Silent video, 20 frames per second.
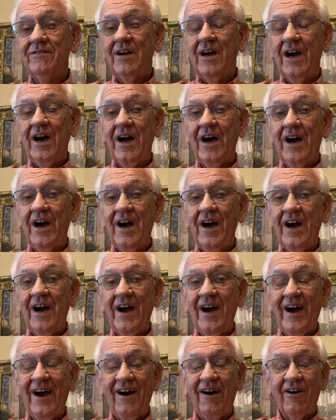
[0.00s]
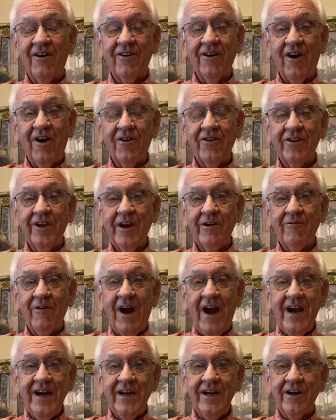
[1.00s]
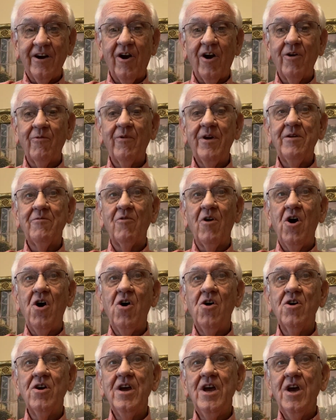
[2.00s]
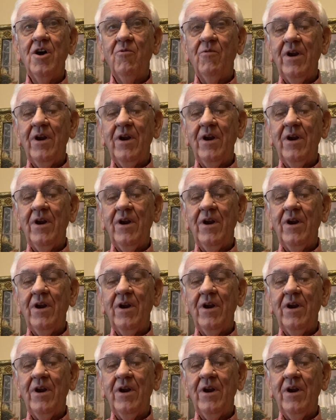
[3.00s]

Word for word: Uh, are, are they right and are we wrong?